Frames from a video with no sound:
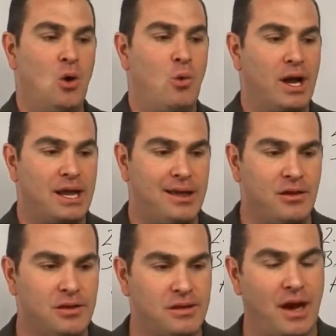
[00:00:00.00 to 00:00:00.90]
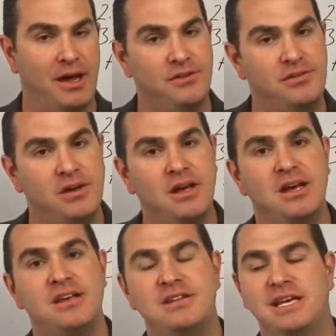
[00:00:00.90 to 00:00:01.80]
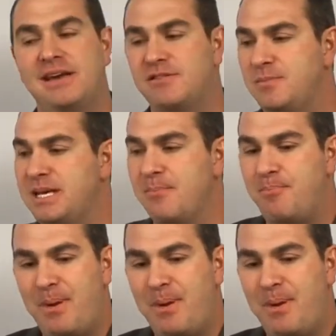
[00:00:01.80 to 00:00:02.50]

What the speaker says: What guilt does is it gives me a